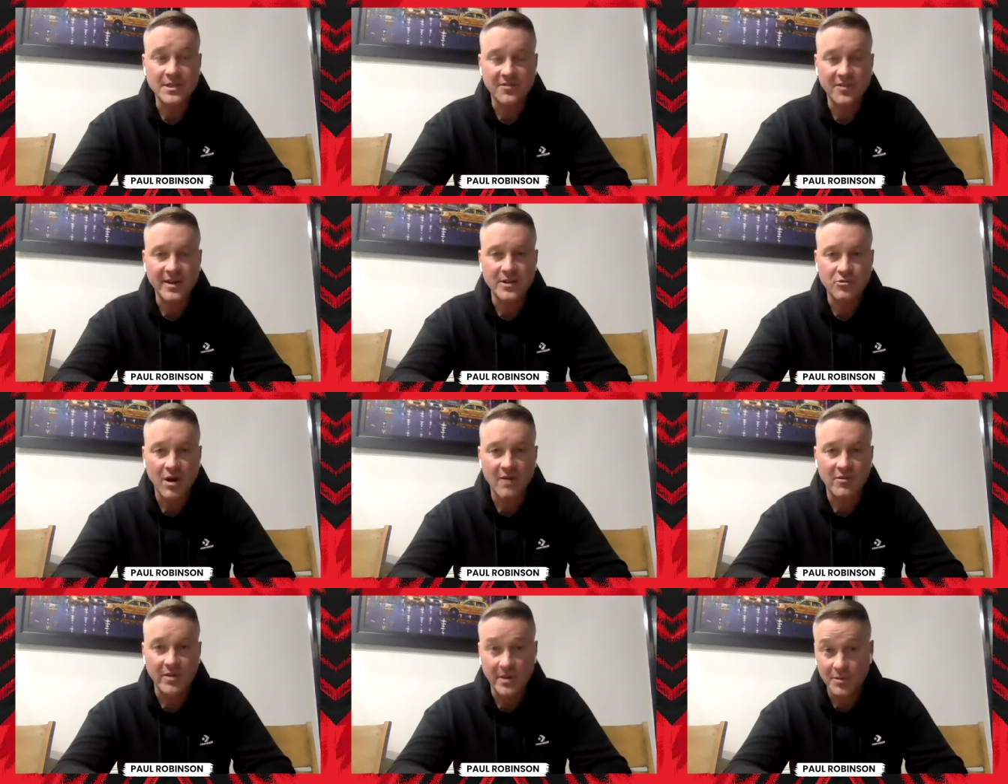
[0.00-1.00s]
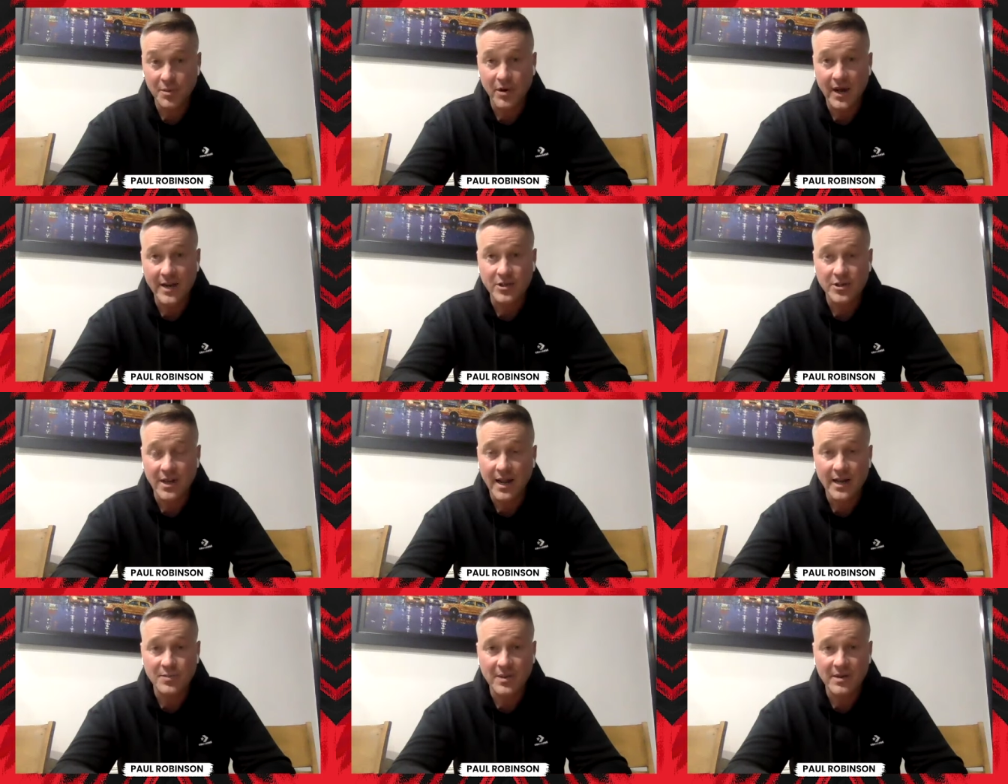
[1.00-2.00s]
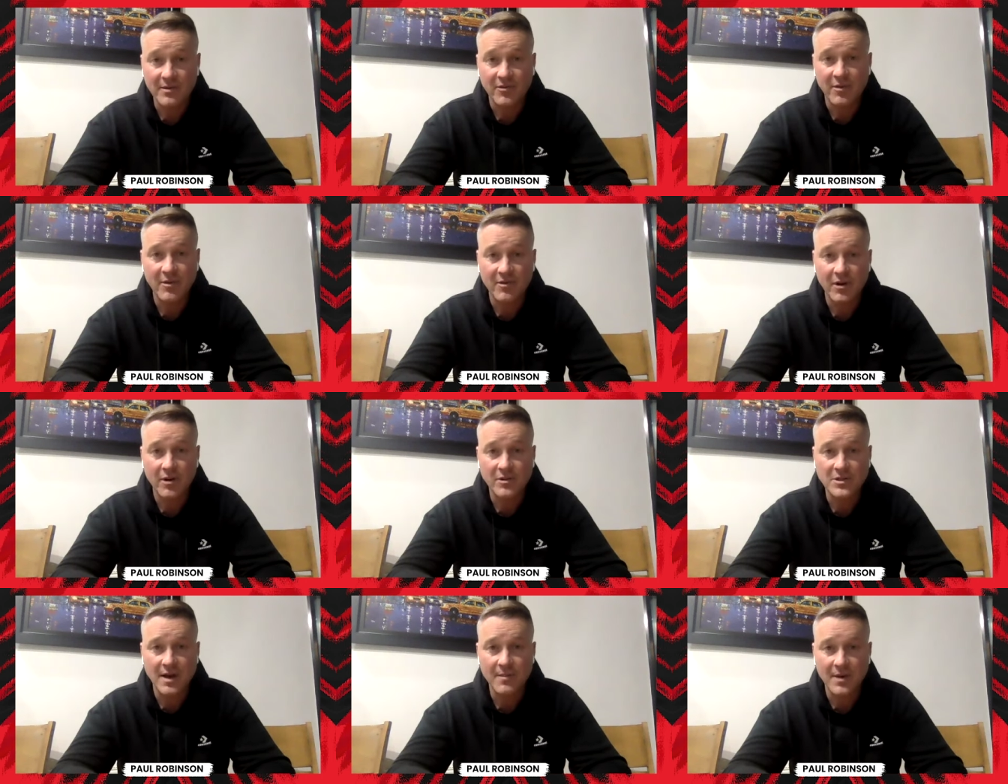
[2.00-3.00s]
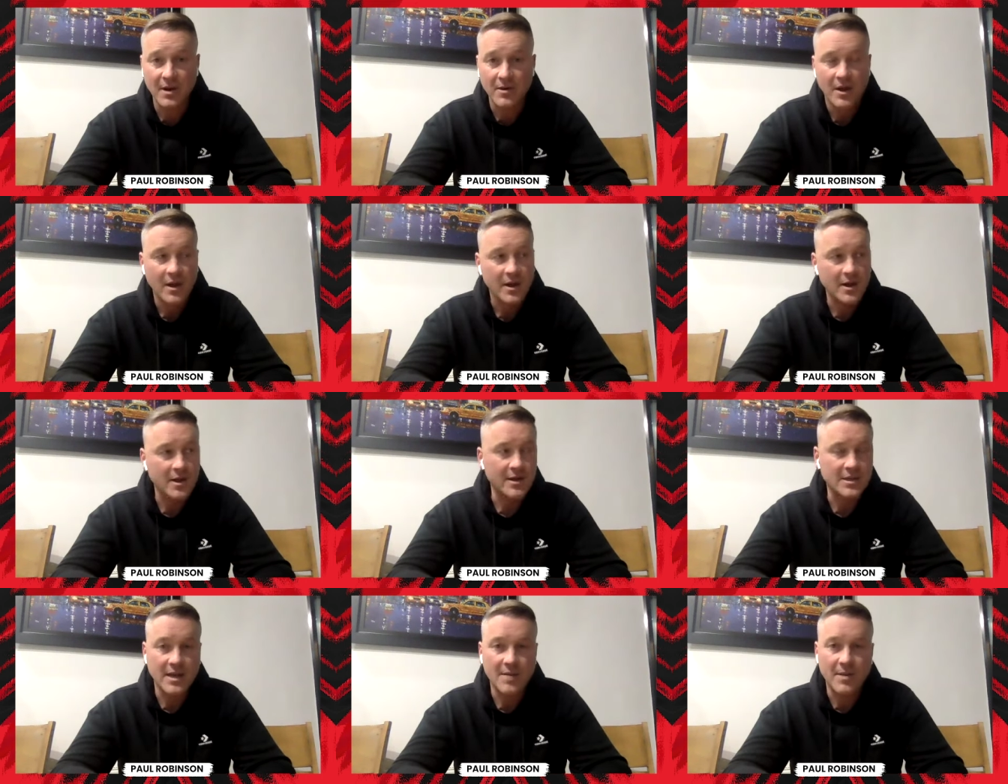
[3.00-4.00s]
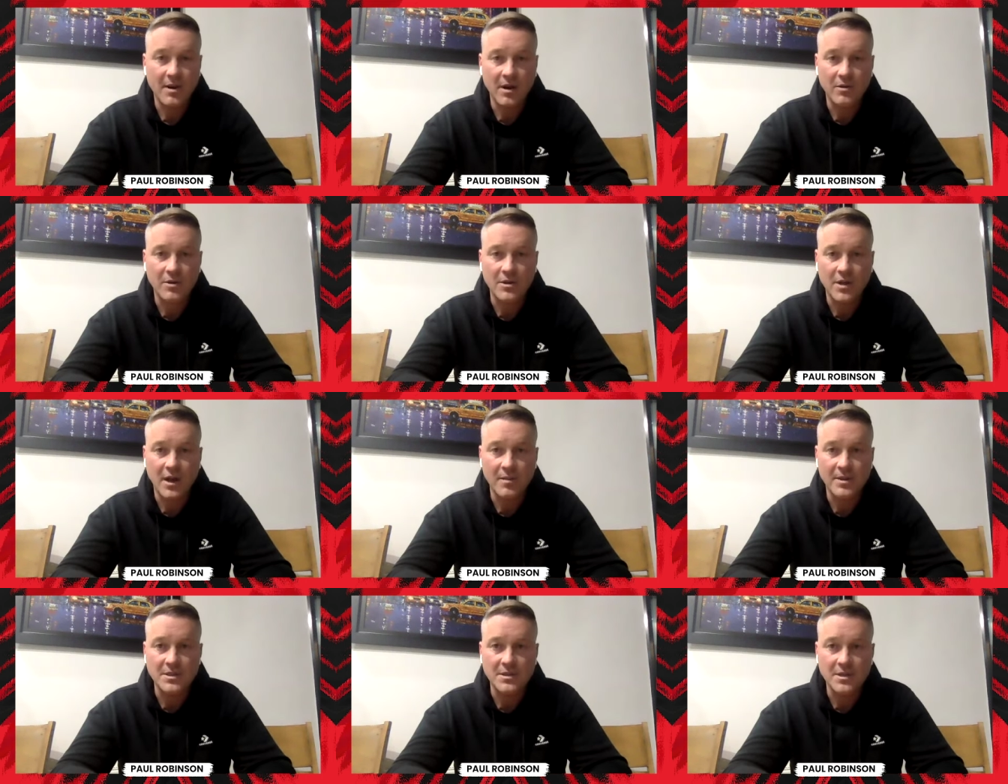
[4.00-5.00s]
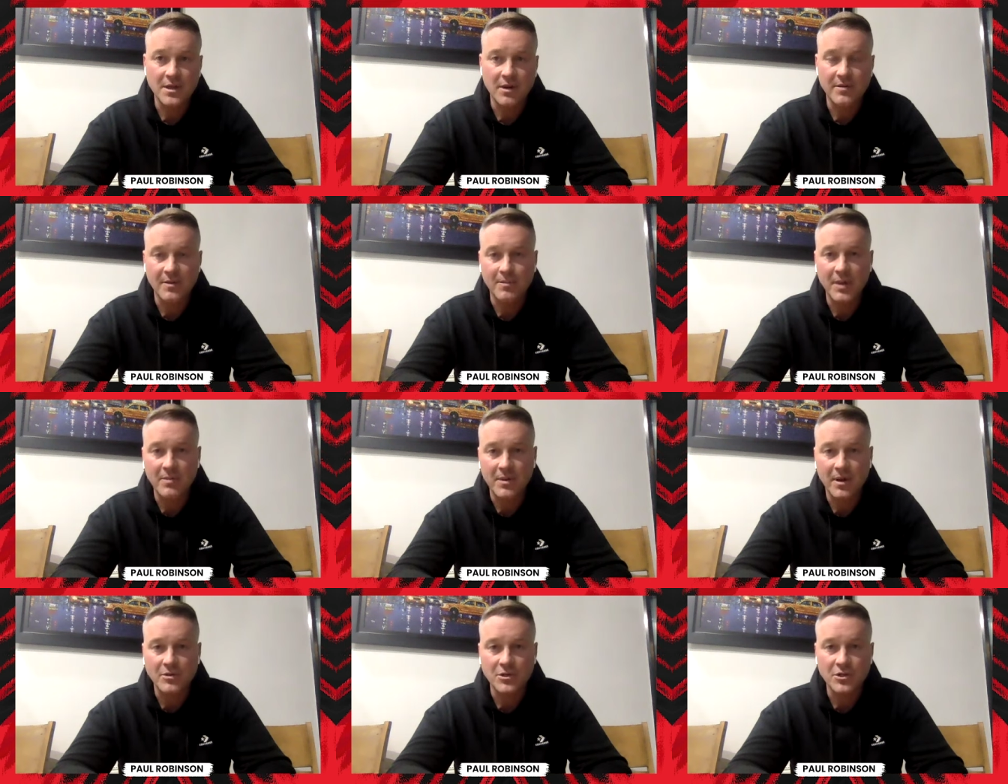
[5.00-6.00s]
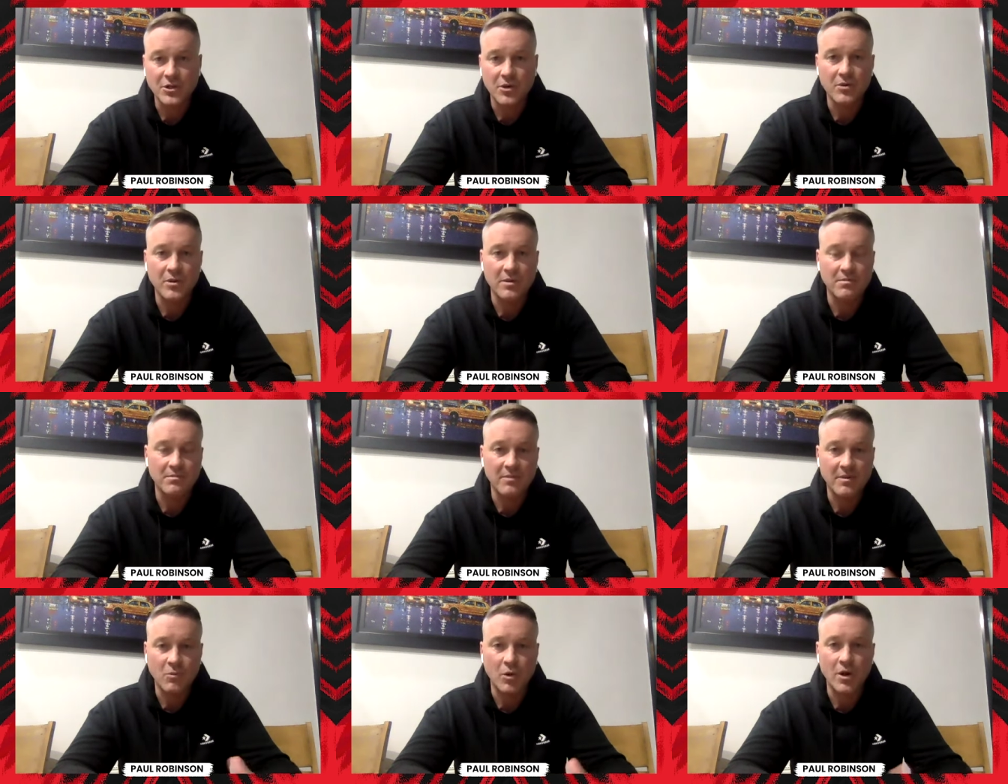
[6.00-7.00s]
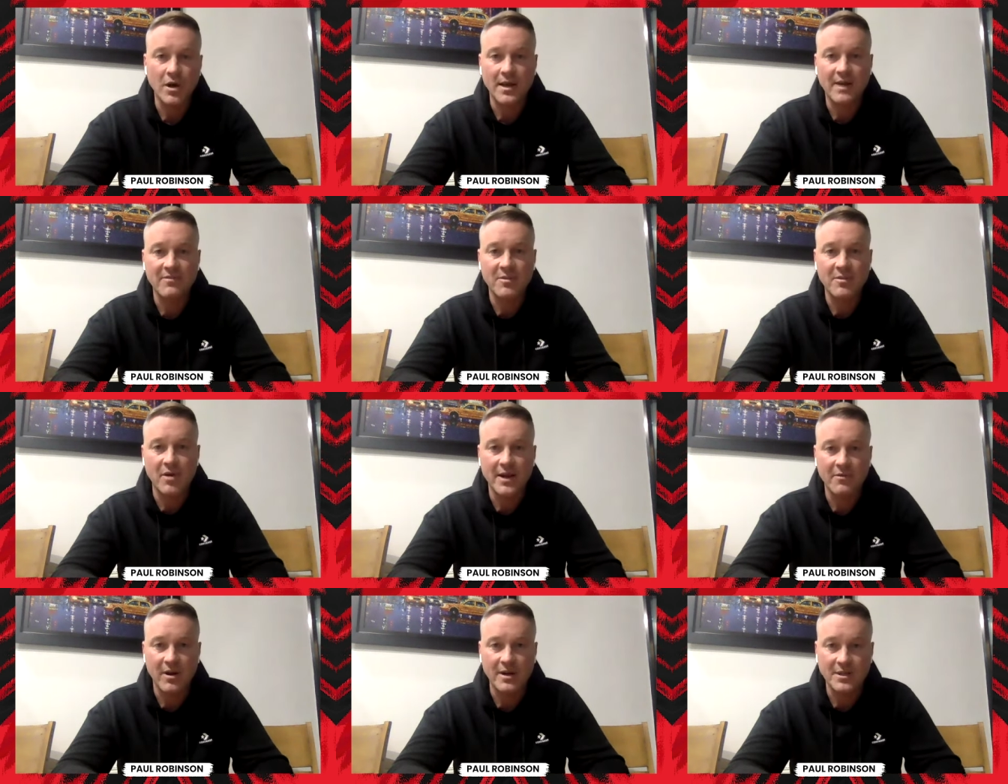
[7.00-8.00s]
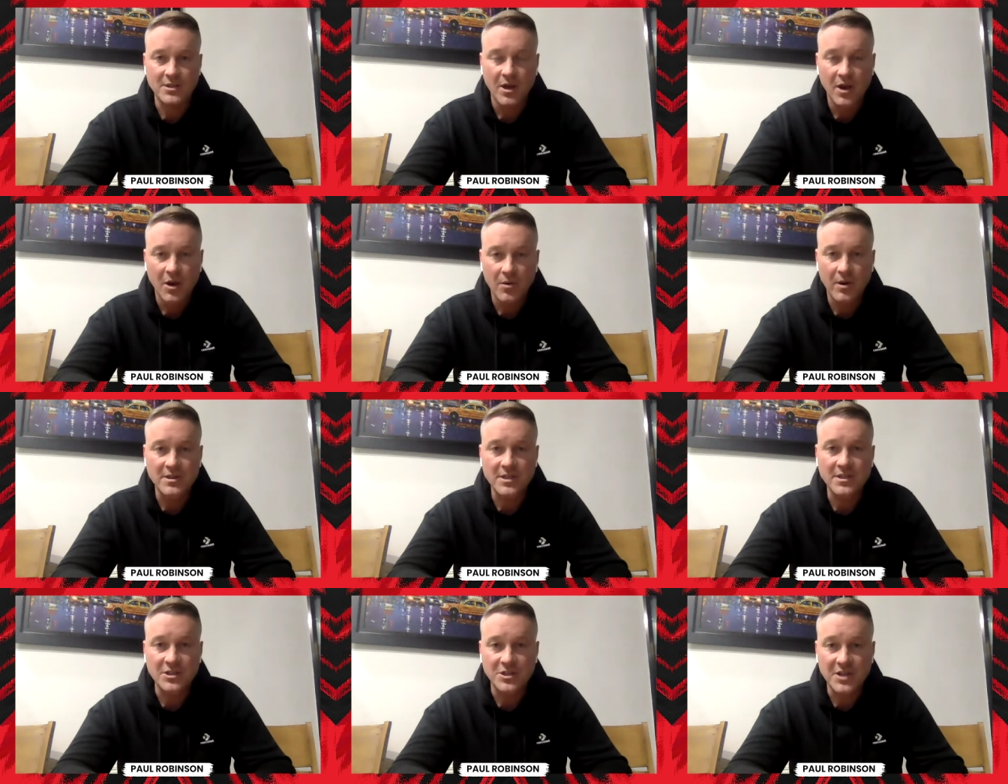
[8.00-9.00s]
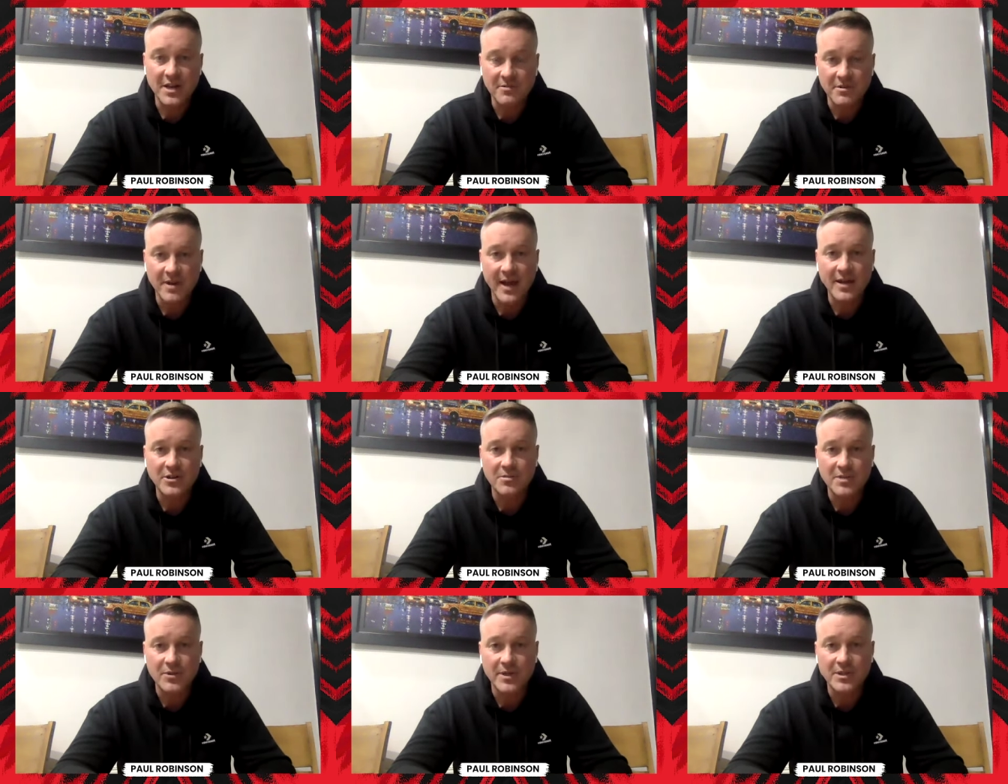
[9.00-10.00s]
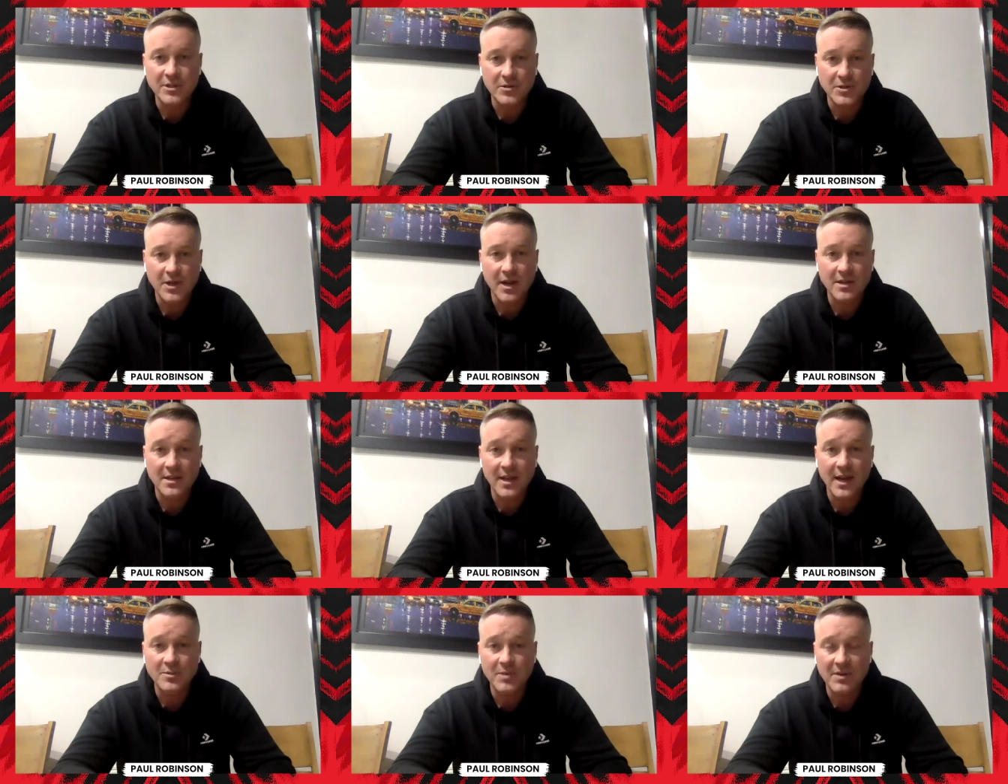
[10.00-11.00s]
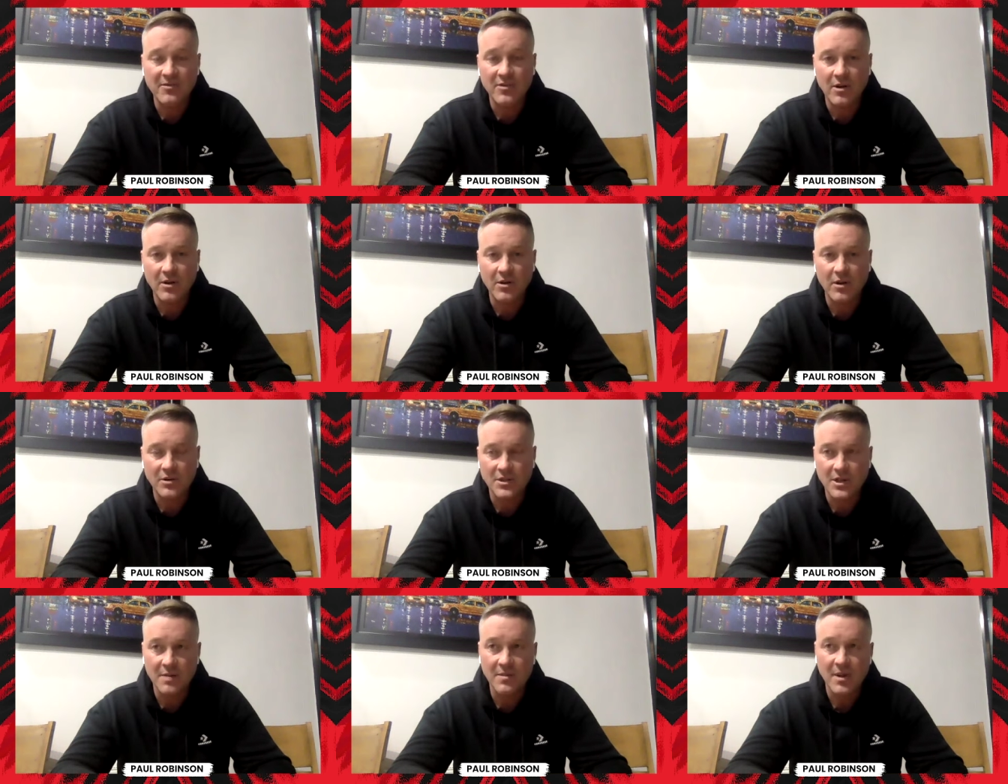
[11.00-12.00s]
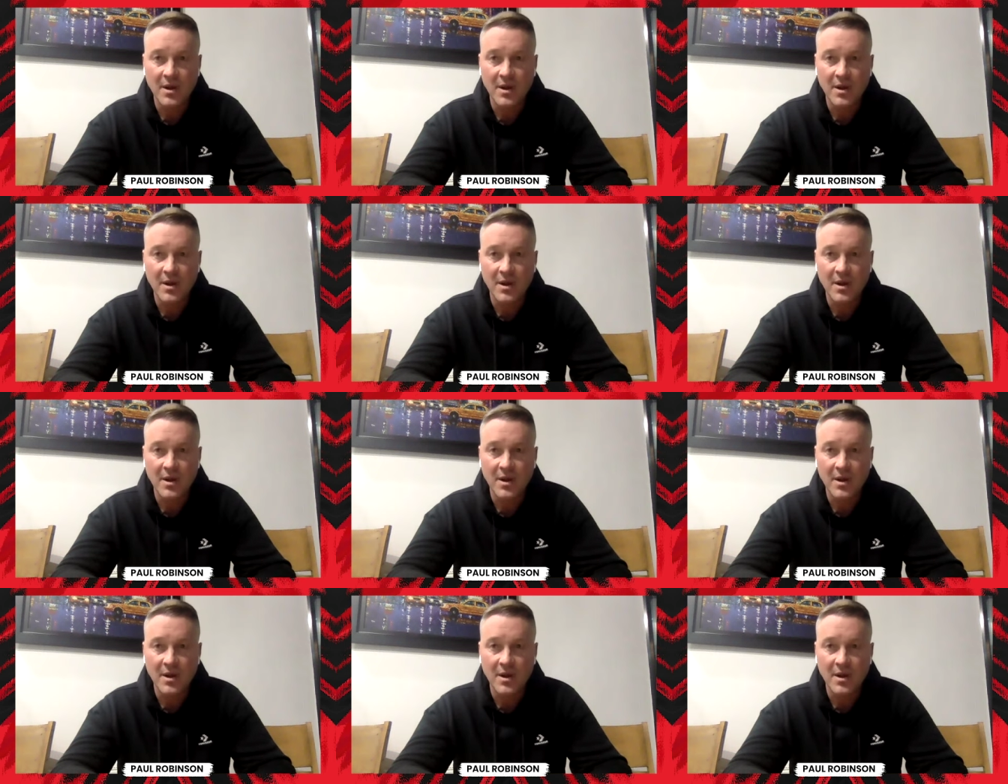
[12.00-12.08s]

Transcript: a fierce rivalry. It's pure hatred, and it has been for a long time ago. You know, you say about local derbies and, you know, the people go to school and work and have the bragging rights, whereas this is genuine hatred between two sides, and it has been for a long, long time.